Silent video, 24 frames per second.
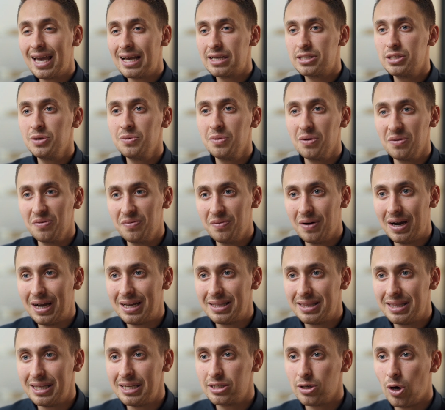guess you will
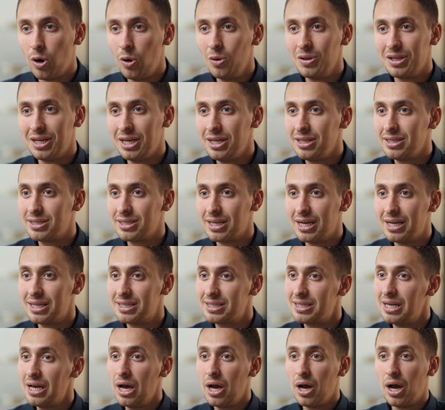find these all
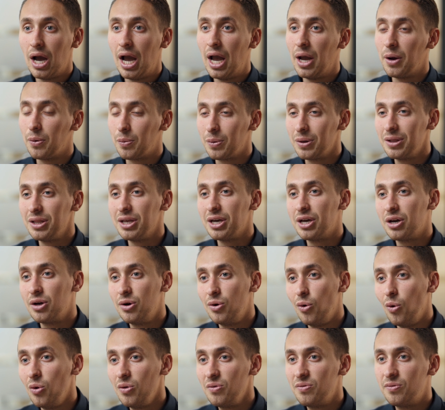insights really
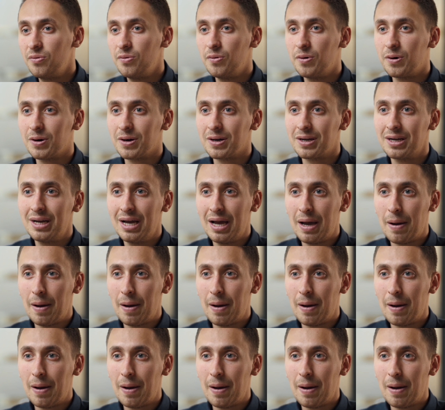cool for